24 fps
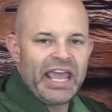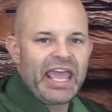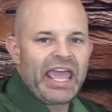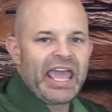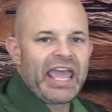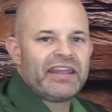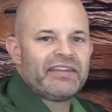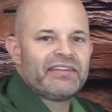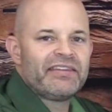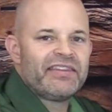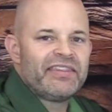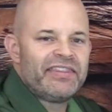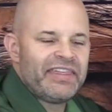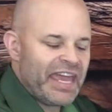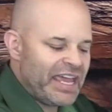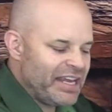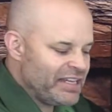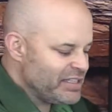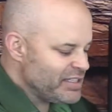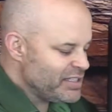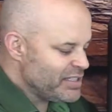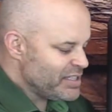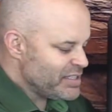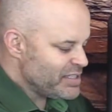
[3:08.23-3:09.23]
and
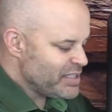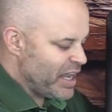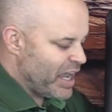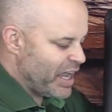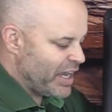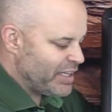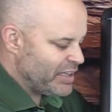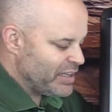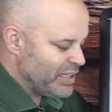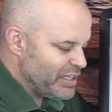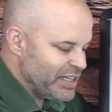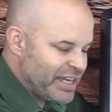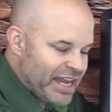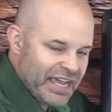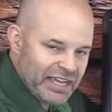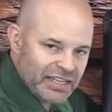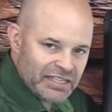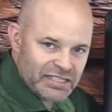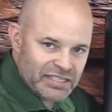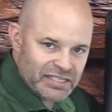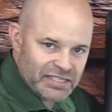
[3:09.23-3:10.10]
then design the next